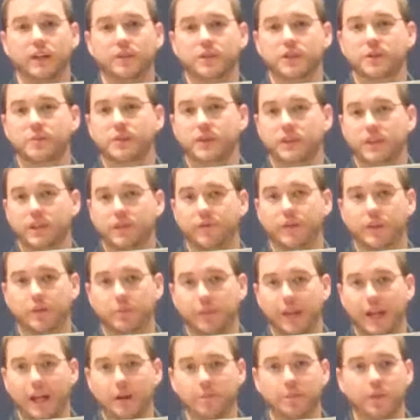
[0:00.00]
specific
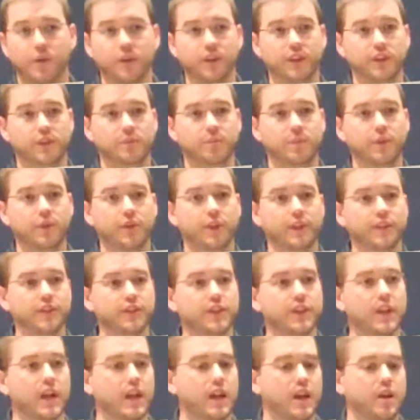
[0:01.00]
BlackBerry
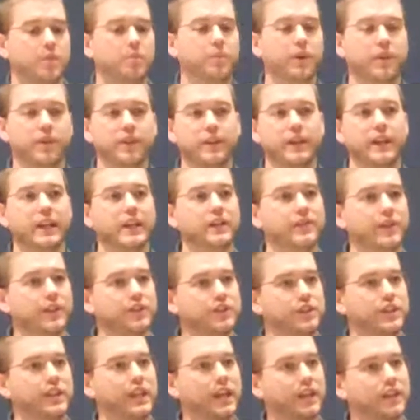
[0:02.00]
experience, but the native
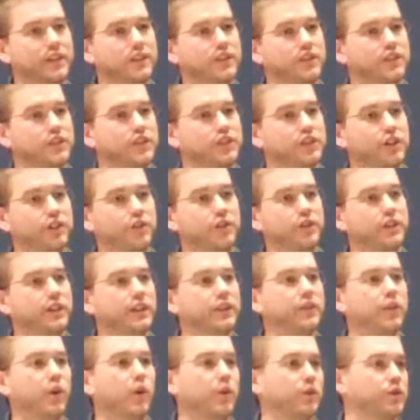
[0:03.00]
SDK that sits
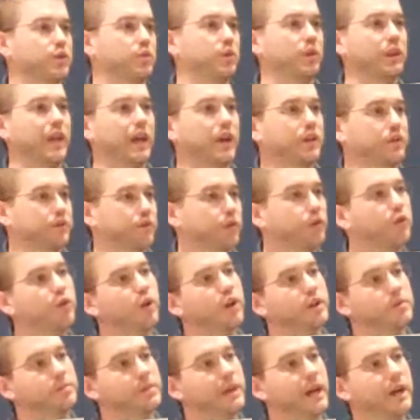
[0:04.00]
underneath also allows for
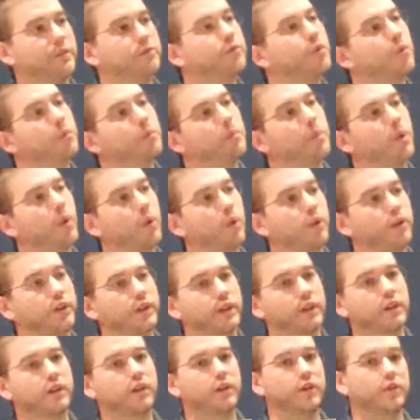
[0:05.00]
cross-platform
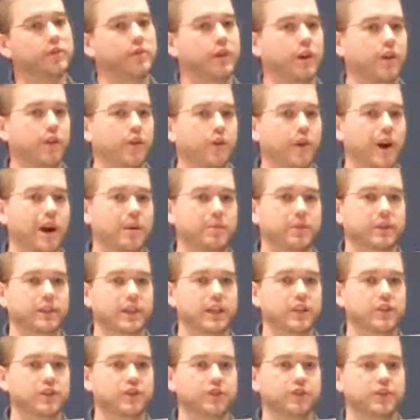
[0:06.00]
porting of other
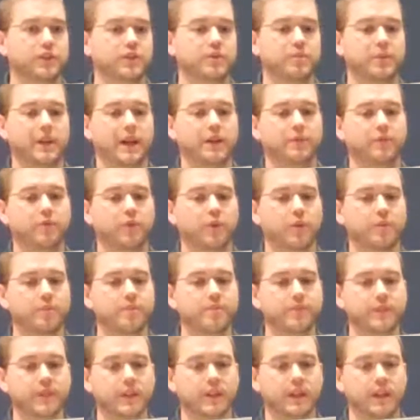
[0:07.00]
applications to the platform.
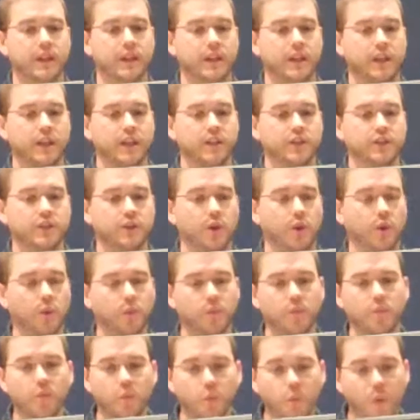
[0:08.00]

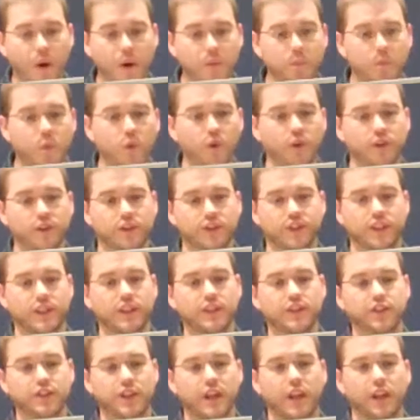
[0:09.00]
So WebWorks
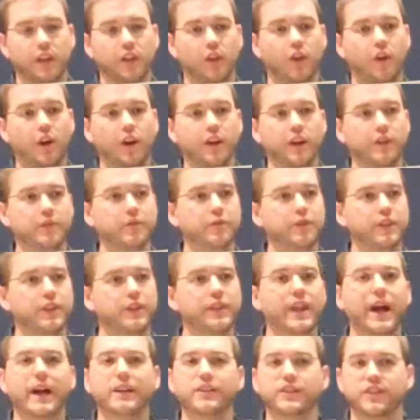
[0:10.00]
is a lot of in
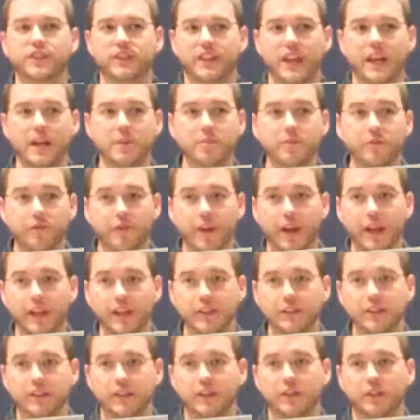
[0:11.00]
that same
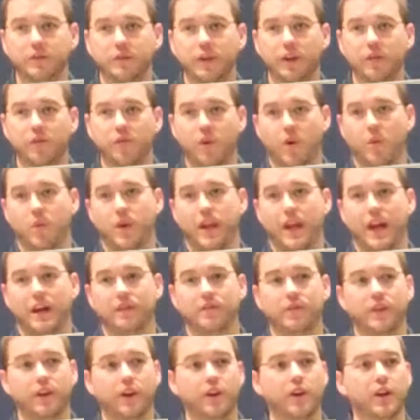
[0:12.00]
vein of what we
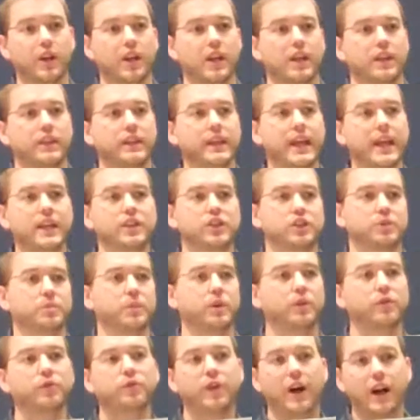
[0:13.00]
have there. The
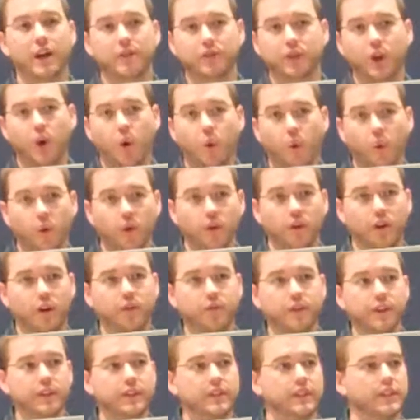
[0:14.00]
HTML5 core
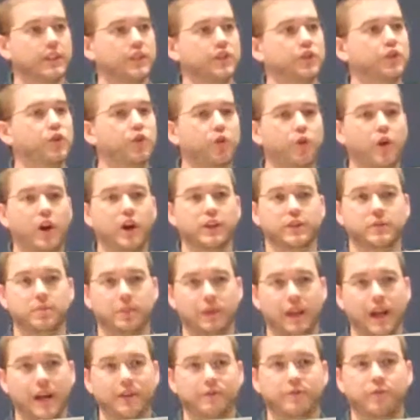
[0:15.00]
of it is
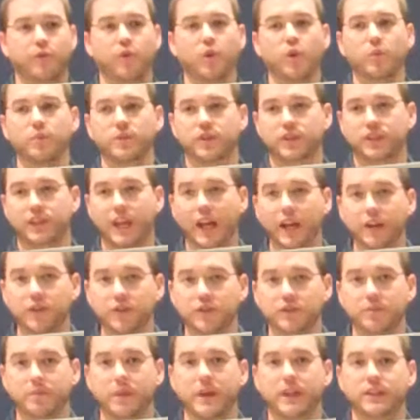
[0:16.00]
cross-platform
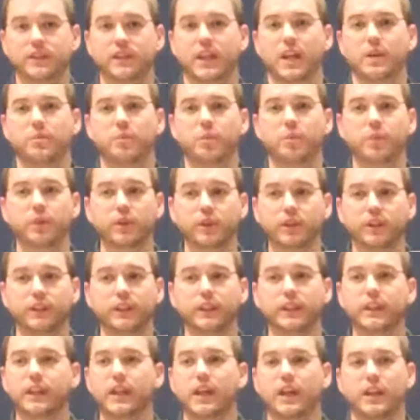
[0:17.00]
standards-based
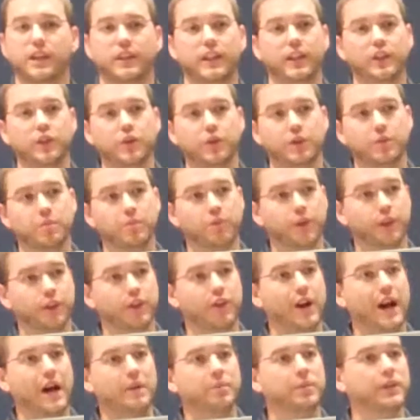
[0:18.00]
capability that you can bring
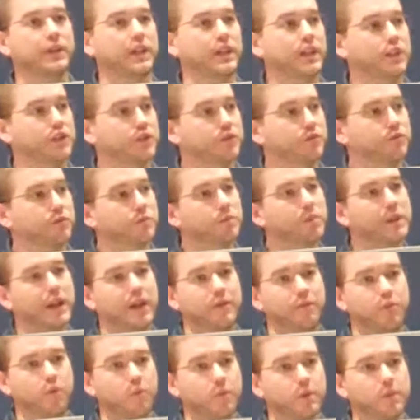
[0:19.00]
your application from
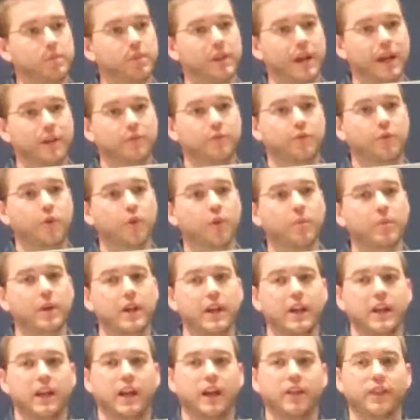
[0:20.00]
platform to platform.
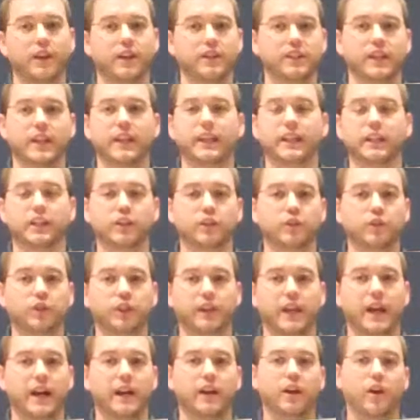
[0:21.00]
And then taking a
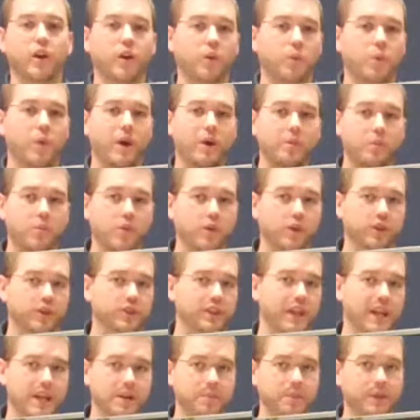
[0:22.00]
look at our
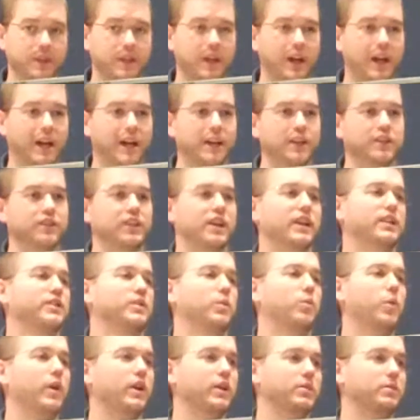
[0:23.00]
WebWorks APIs as
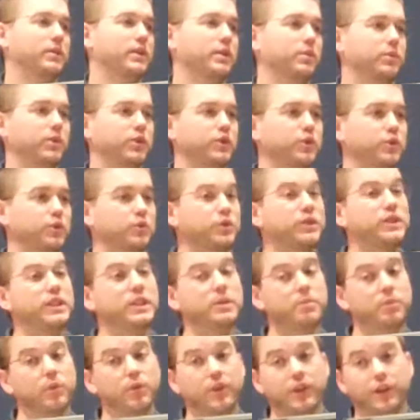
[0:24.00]
a way to be able to do
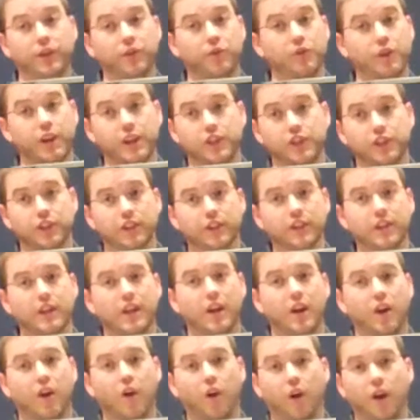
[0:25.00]
deeper integration
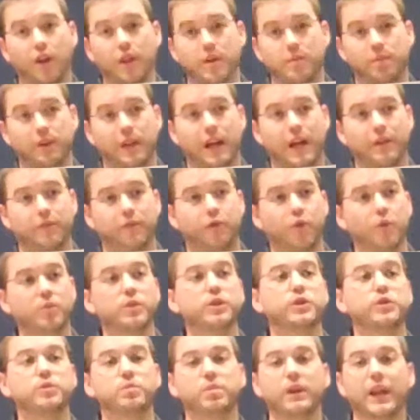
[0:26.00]
on the platform
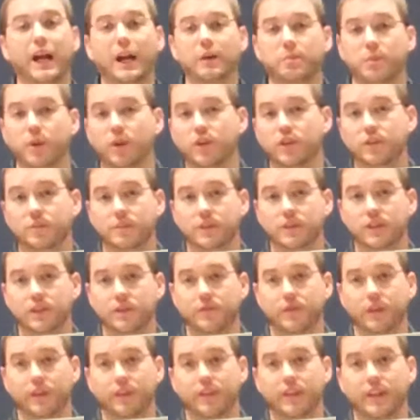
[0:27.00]
to do
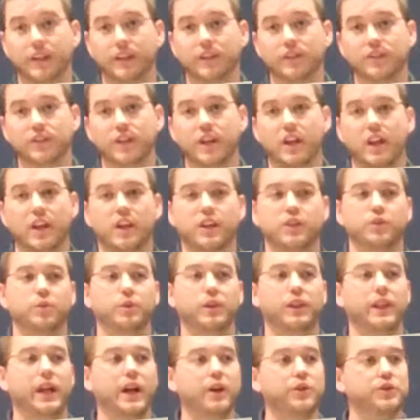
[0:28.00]
BlackBerry-specific things. So
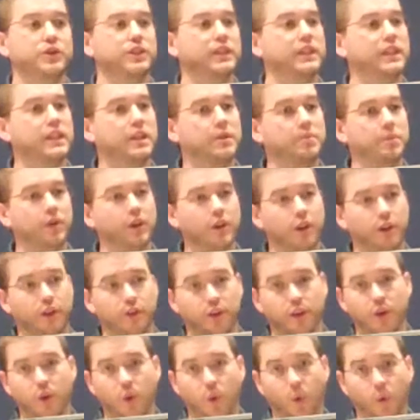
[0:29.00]
it allows you to keep a lot
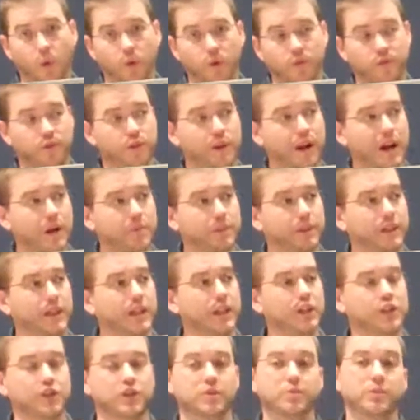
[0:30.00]
of the core of your
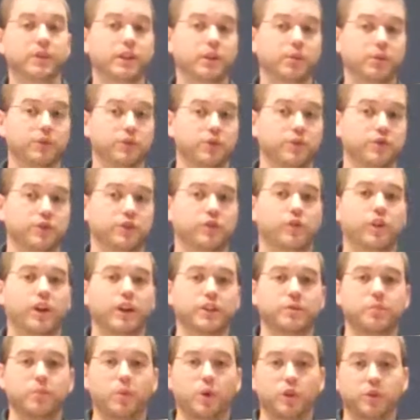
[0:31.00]
application, be able to use it
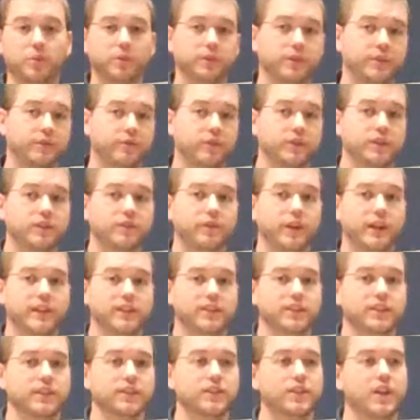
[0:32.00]
across multiple different
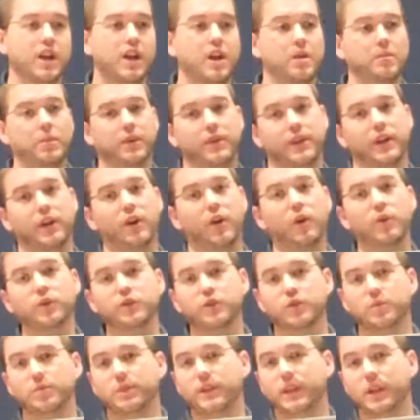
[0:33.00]
devices, but then
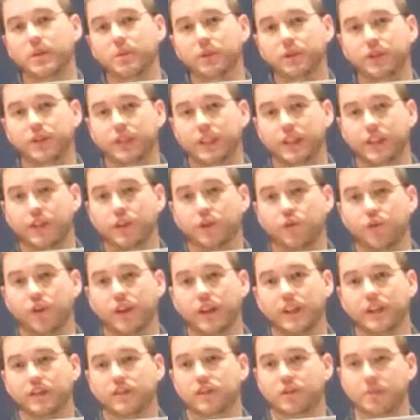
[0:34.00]
also be able to
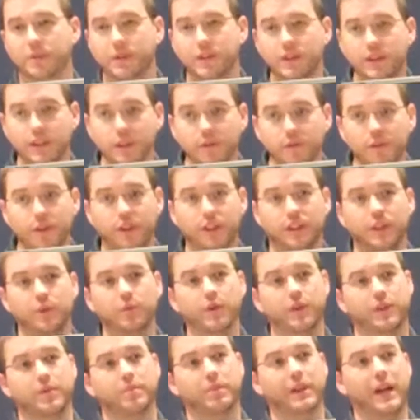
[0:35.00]
integrate specifically
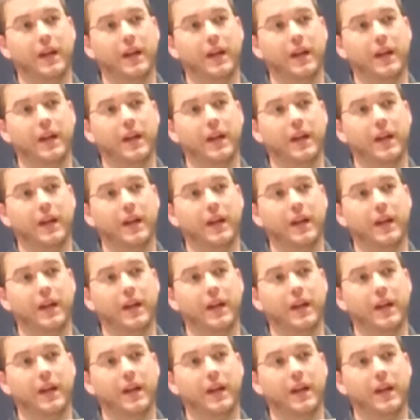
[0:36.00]
with the